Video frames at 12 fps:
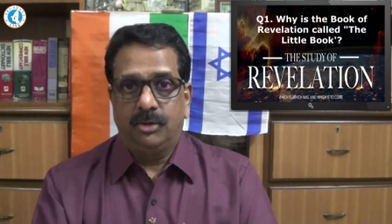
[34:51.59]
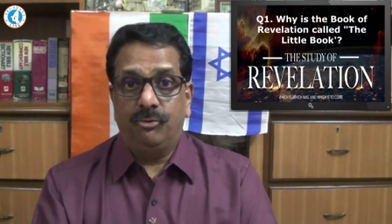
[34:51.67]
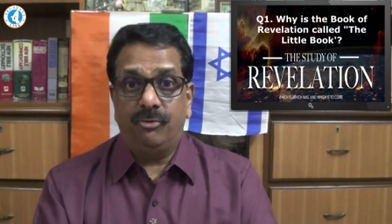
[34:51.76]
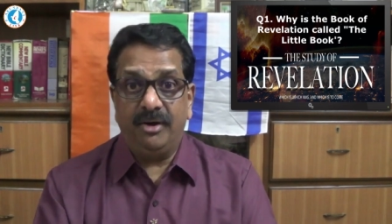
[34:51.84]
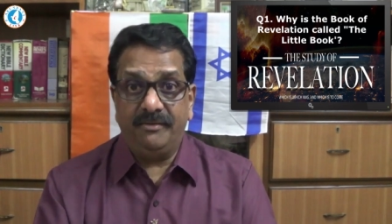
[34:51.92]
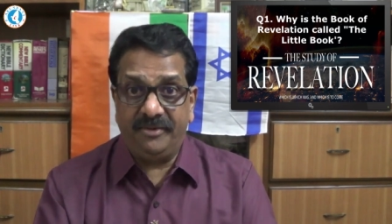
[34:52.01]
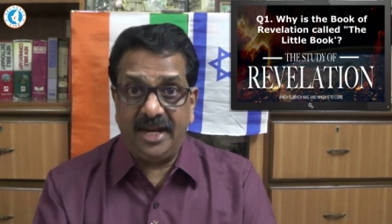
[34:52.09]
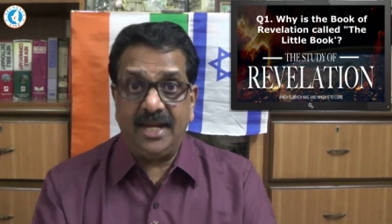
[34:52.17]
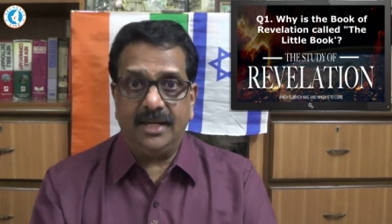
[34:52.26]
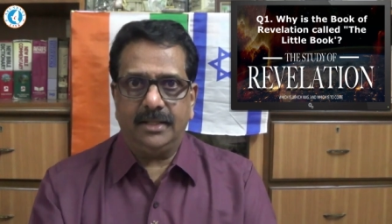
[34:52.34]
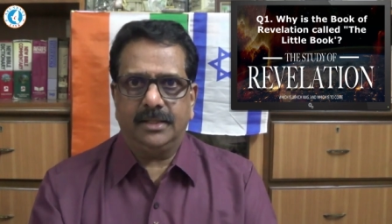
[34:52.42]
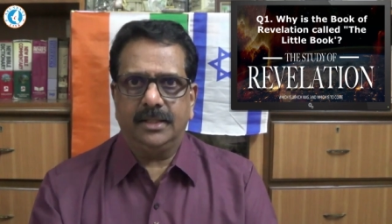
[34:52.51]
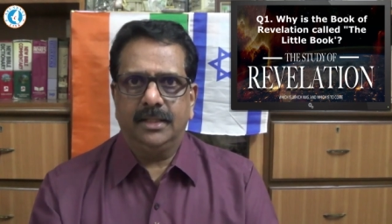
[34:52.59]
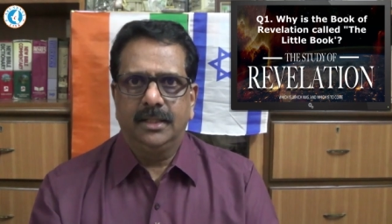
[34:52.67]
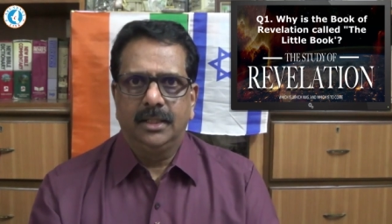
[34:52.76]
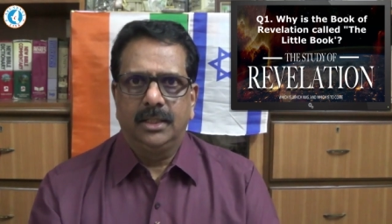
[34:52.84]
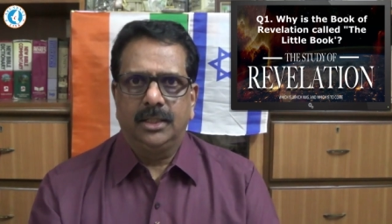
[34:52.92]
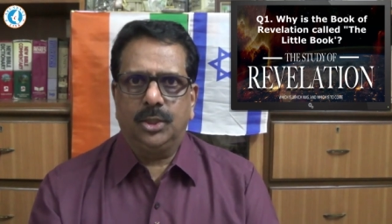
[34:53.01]
revealed
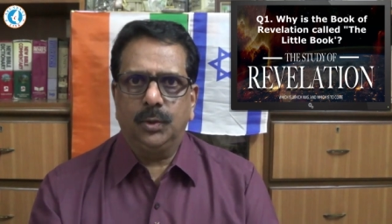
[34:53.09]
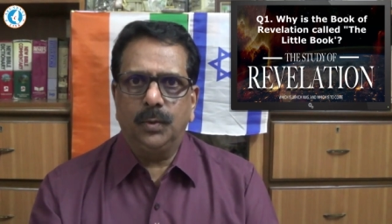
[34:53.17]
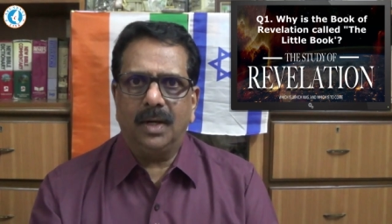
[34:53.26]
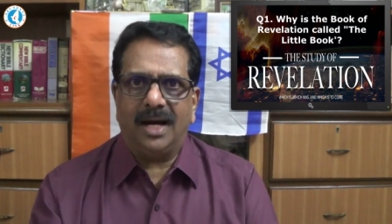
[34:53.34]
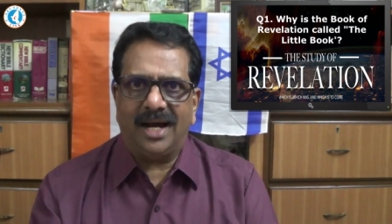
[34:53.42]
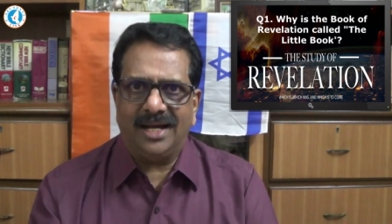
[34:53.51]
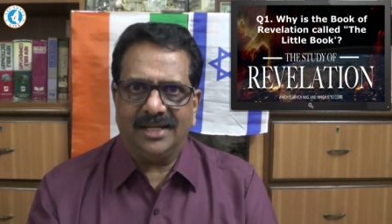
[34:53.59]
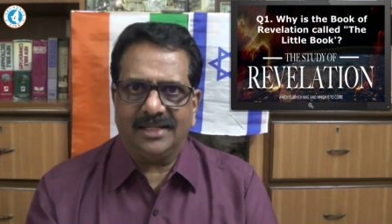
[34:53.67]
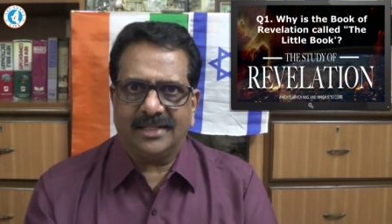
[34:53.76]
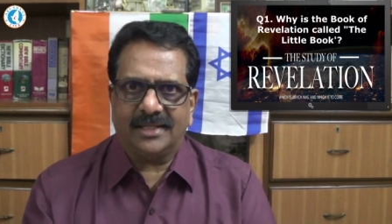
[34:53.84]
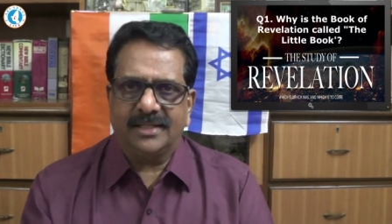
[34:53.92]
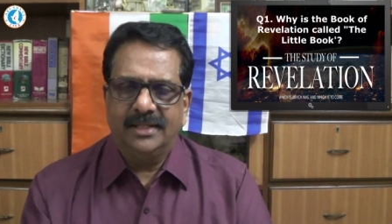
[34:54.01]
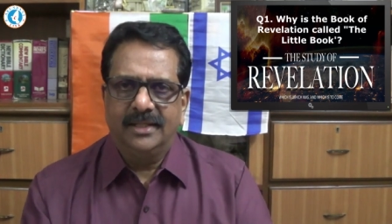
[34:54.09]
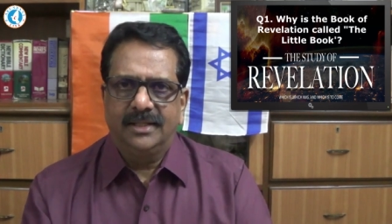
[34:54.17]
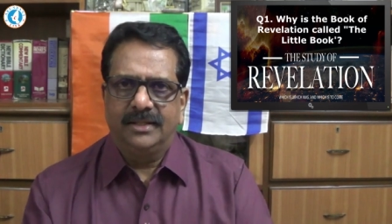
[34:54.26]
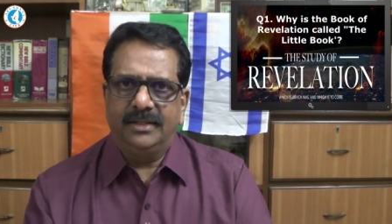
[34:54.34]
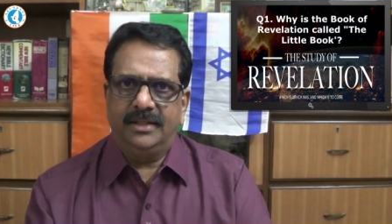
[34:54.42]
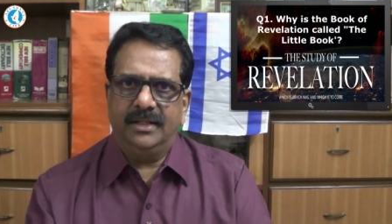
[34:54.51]
to us
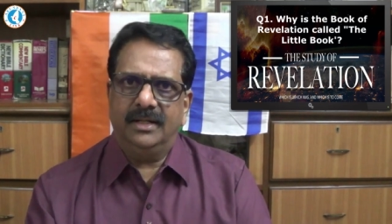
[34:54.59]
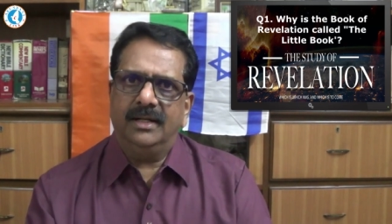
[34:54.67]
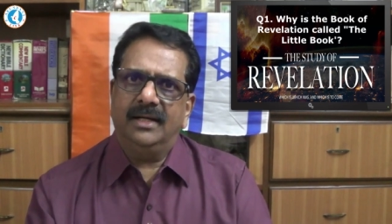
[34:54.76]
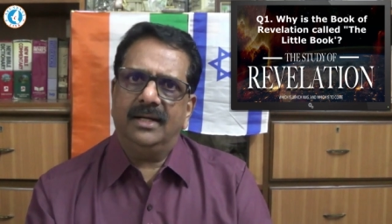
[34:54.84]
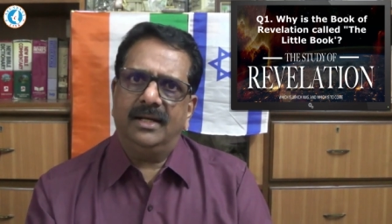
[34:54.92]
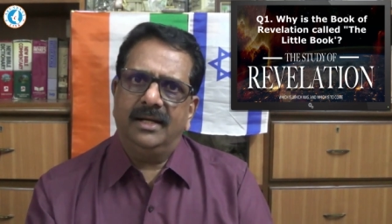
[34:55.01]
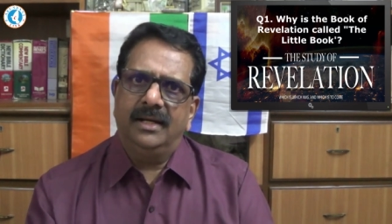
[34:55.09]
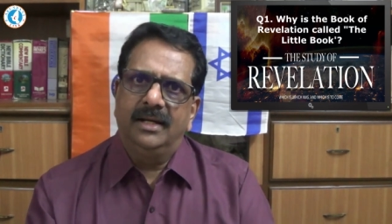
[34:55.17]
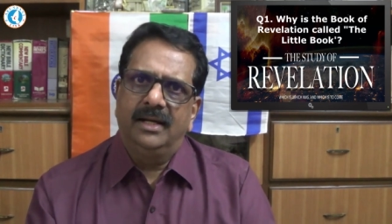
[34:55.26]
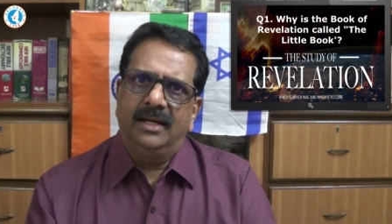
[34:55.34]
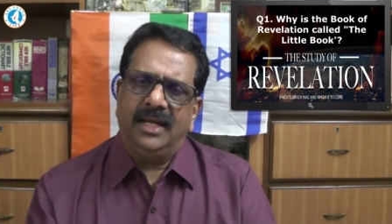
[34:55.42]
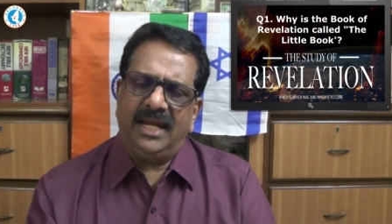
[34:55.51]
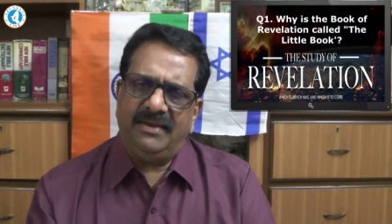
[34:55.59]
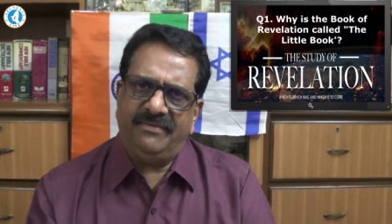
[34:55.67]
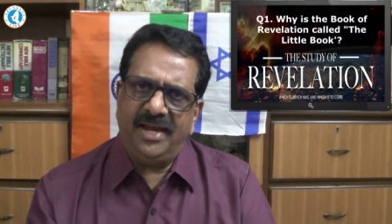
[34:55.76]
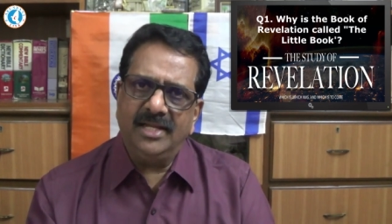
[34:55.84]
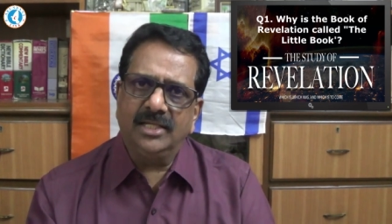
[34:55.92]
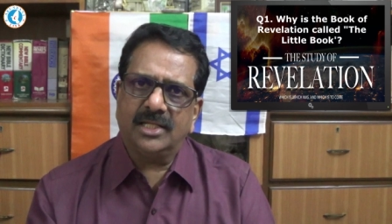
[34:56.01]
the
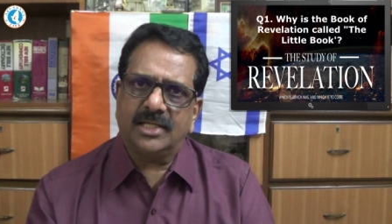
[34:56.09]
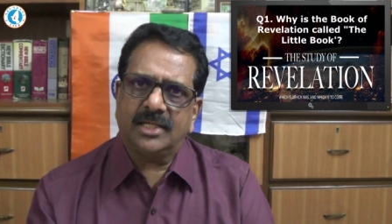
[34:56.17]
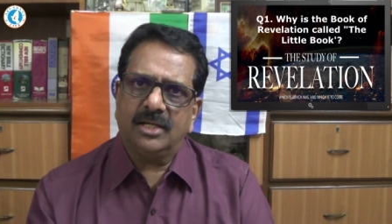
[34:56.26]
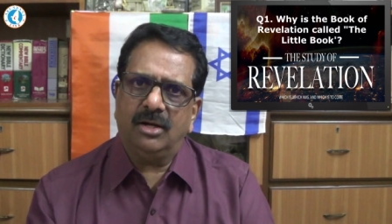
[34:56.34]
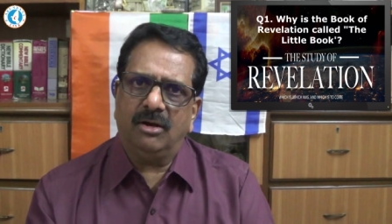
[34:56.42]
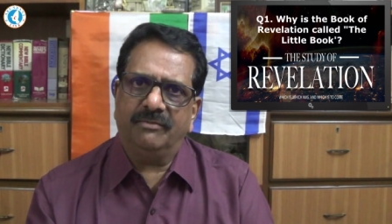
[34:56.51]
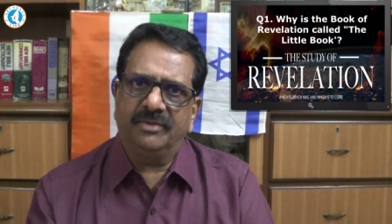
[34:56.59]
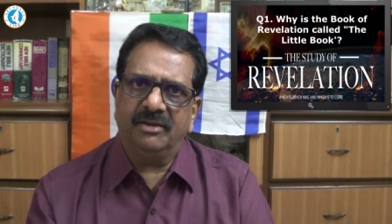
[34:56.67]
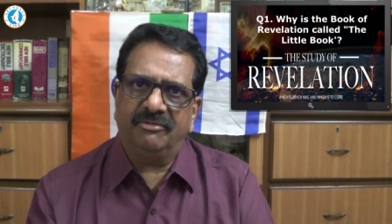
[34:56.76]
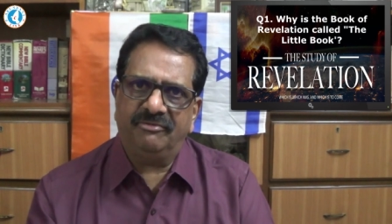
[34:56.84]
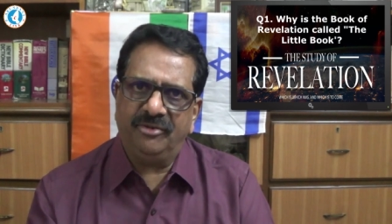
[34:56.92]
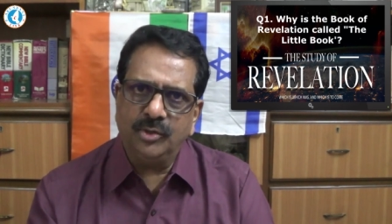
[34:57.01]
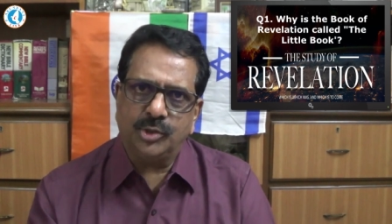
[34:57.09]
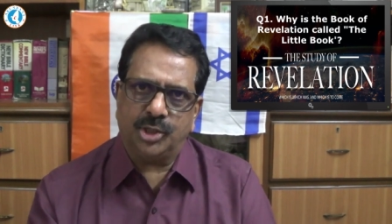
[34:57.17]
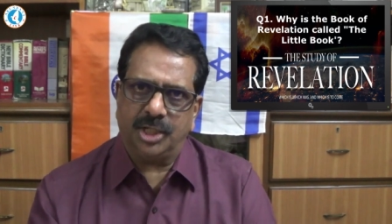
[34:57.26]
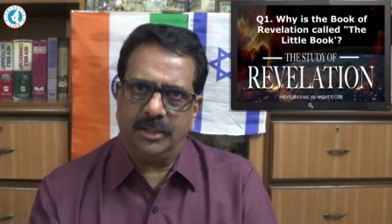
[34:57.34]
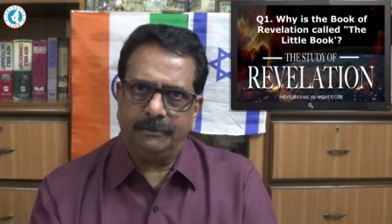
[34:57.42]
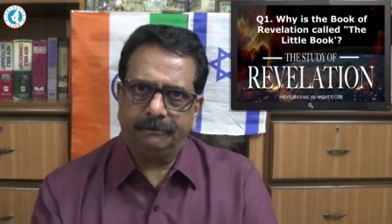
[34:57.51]
events of the
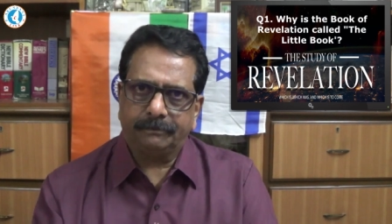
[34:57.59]
future.